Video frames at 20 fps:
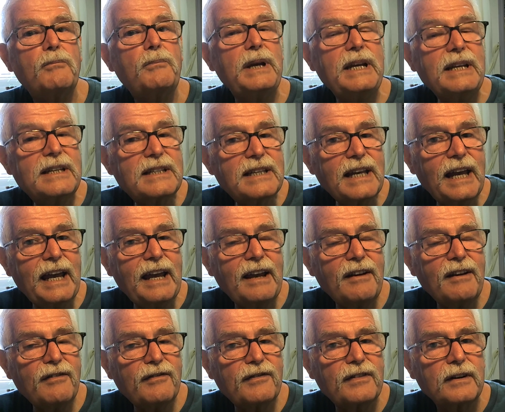Be
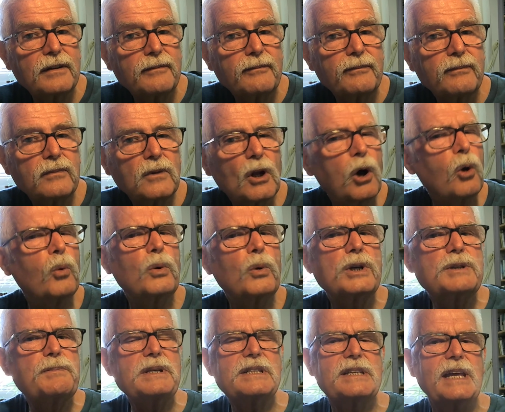safe.
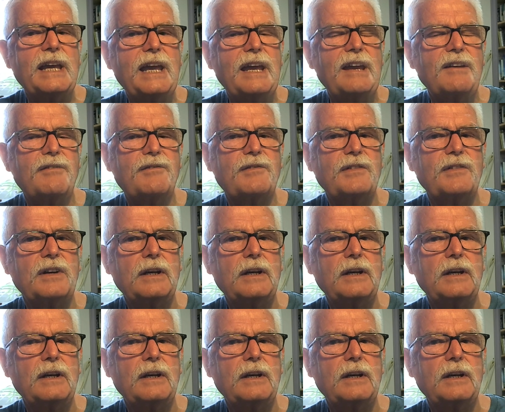Always be safe.